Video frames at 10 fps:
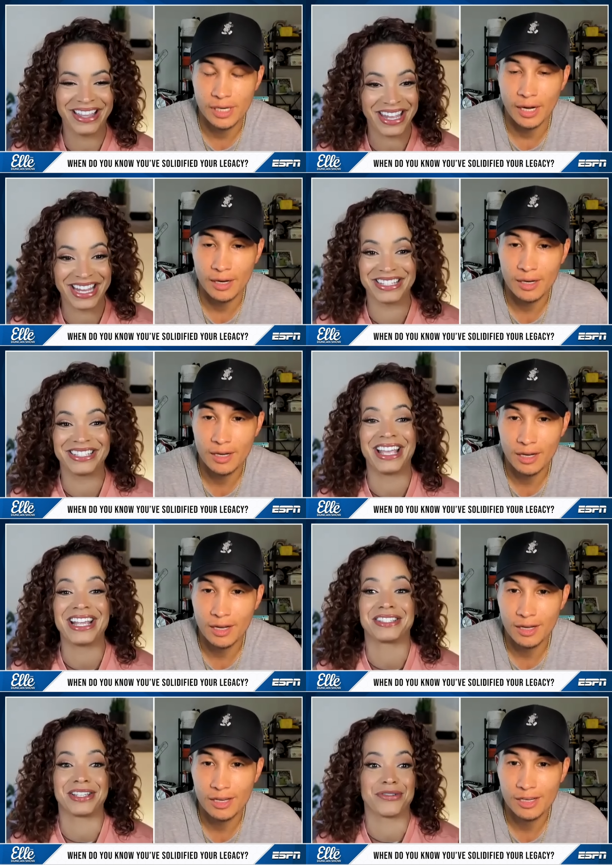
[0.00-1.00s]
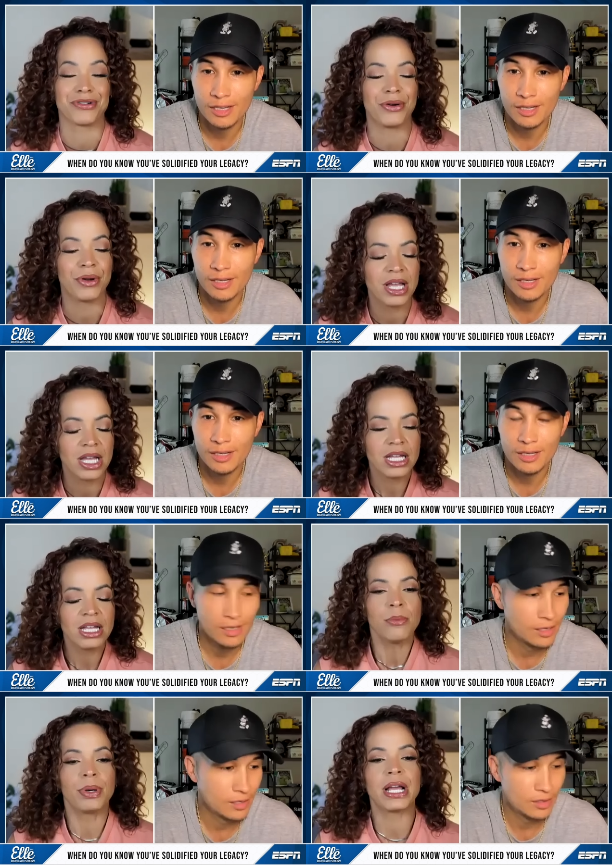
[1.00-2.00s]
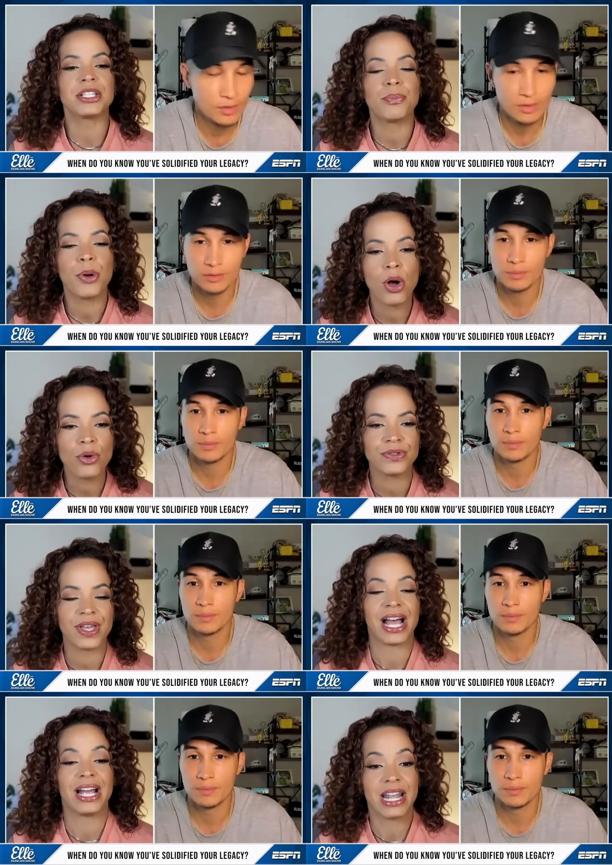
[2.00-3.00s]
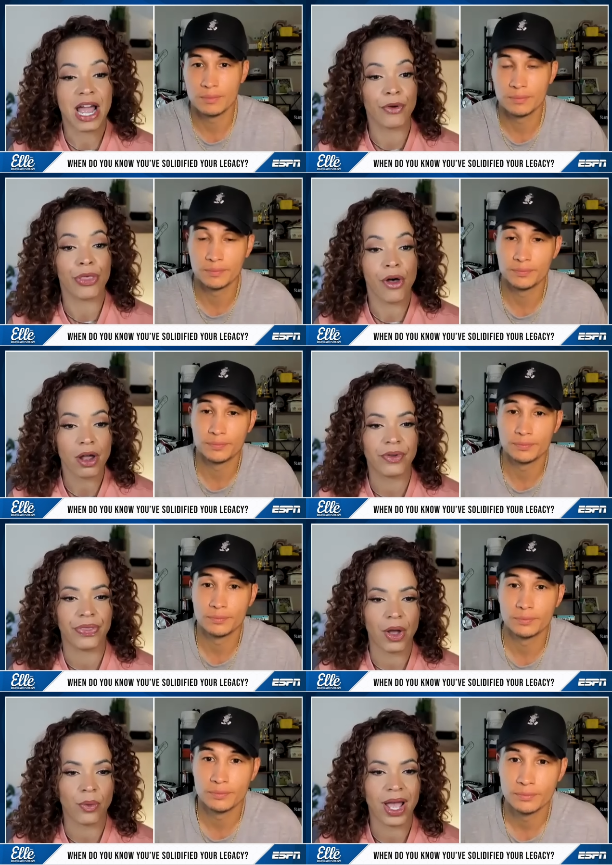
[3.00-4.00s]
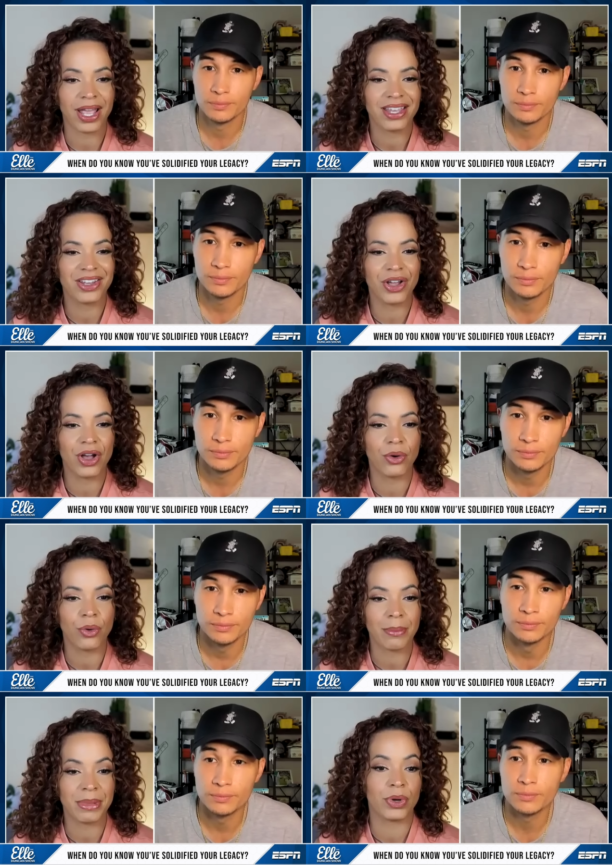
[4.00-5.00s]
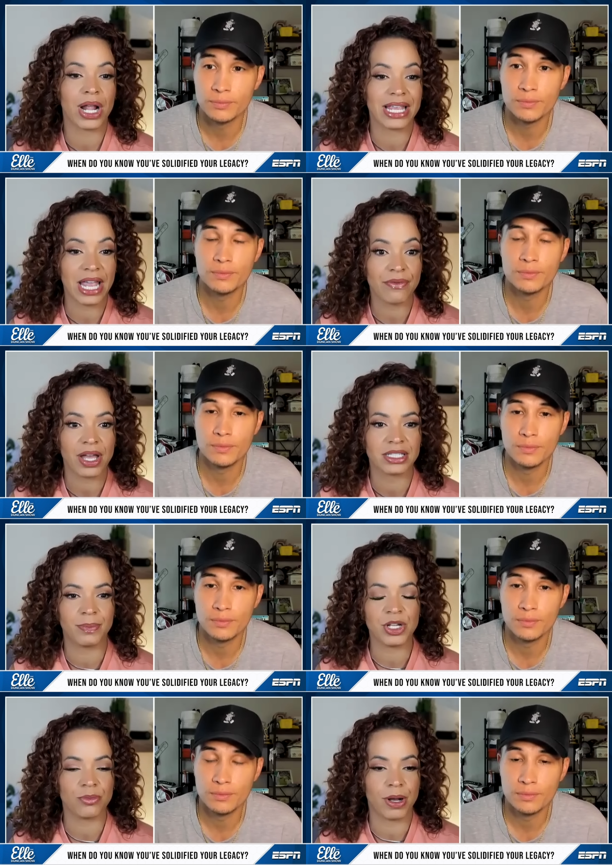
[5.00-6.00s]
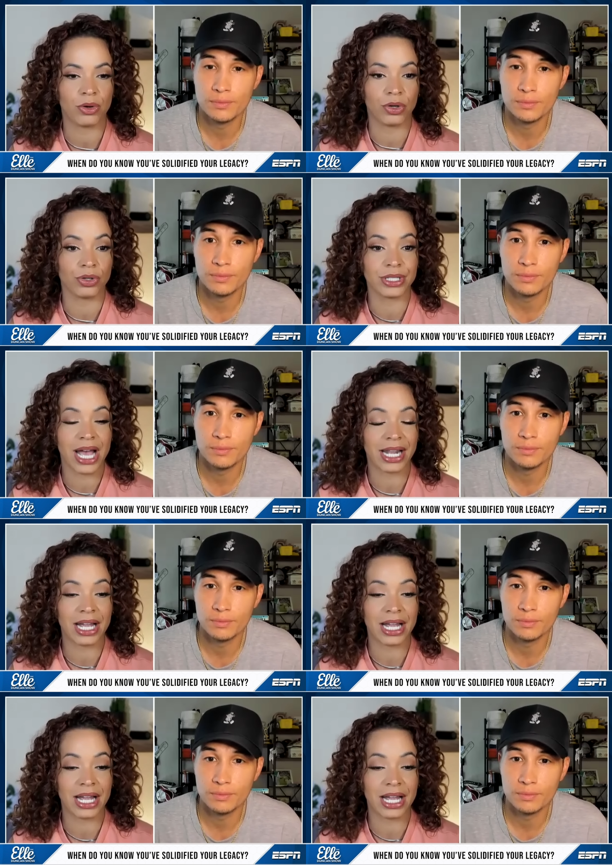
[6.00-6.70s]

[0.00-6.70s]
Speaker 1: Yeah. like like zero. But I suppose that I never thought of it that way. You know, mm-hmm. I mean, when I gave that speech about Girl Dad,